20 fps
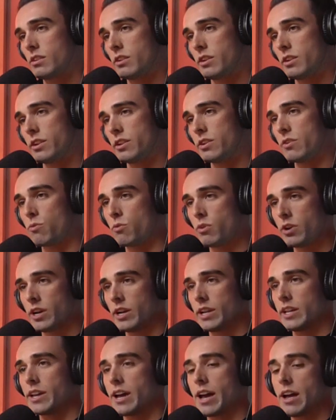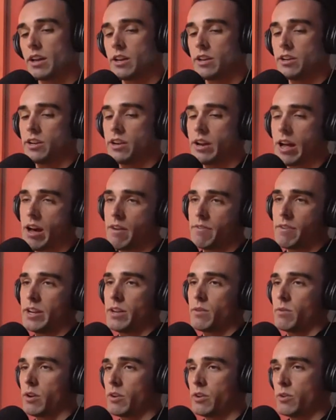You didn't you didn't have
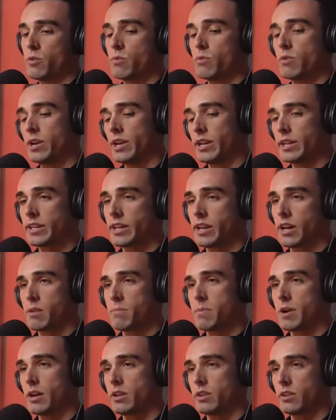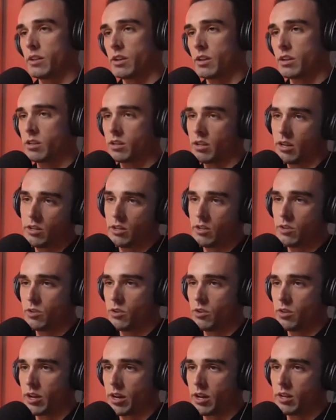anyone who really cared about you there, and you
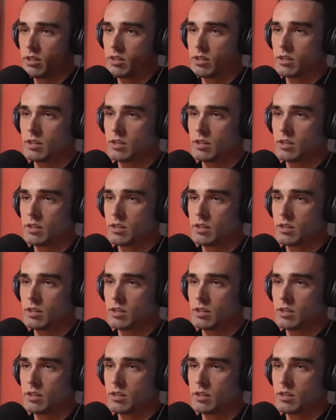knew that.